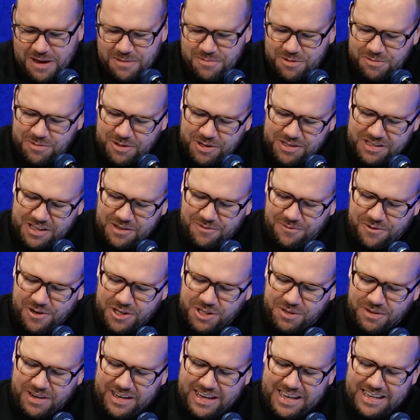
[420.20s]
people because the
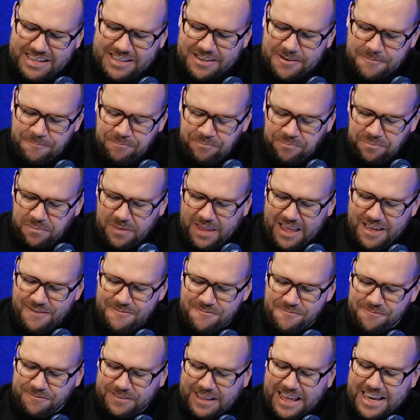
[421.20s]
first one is
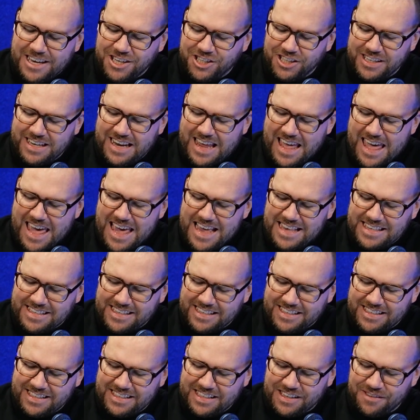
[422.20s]
inflation
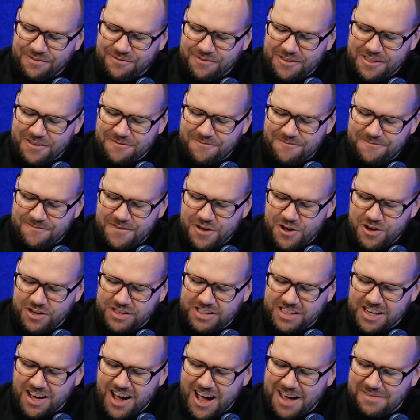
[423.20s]
eases for the
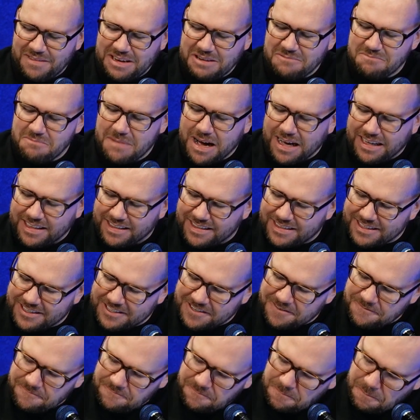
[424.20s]
first time in
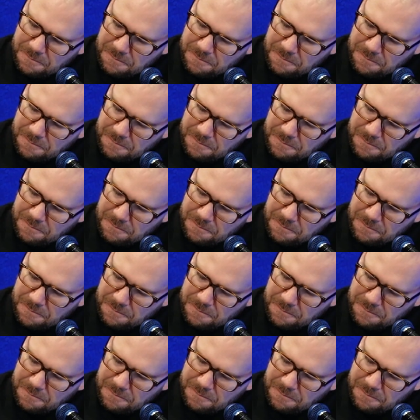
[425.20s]
months.